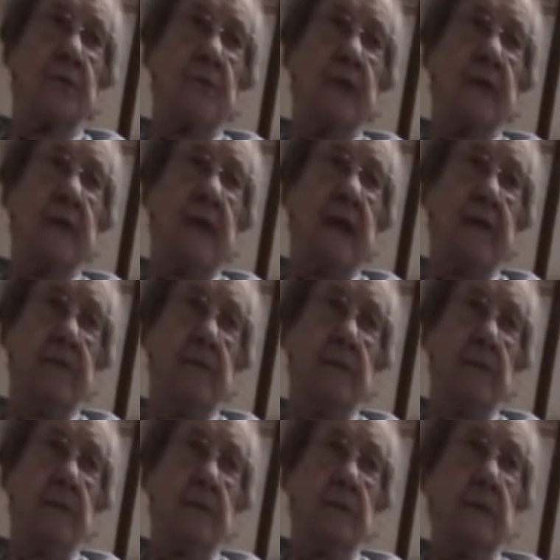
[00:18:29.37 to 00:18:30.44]
We didn't have
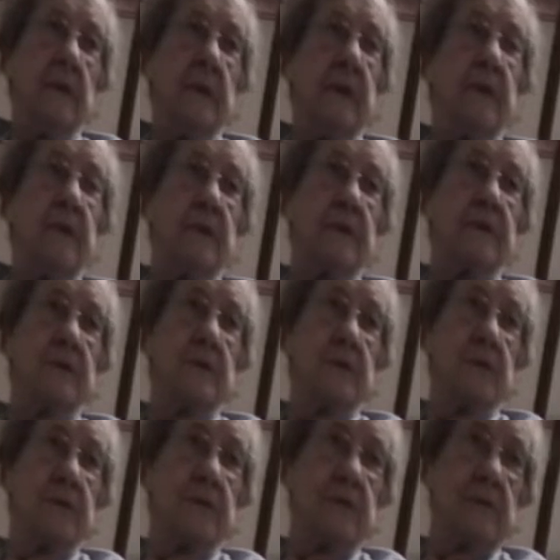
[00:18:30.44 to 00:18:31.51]
no electric
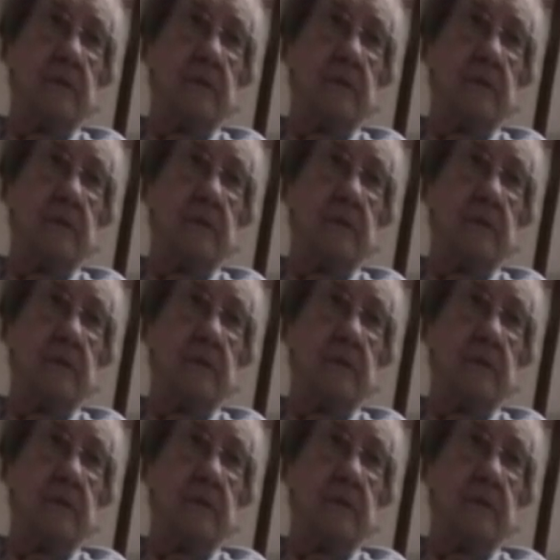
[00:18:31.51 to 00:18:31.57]
stoves.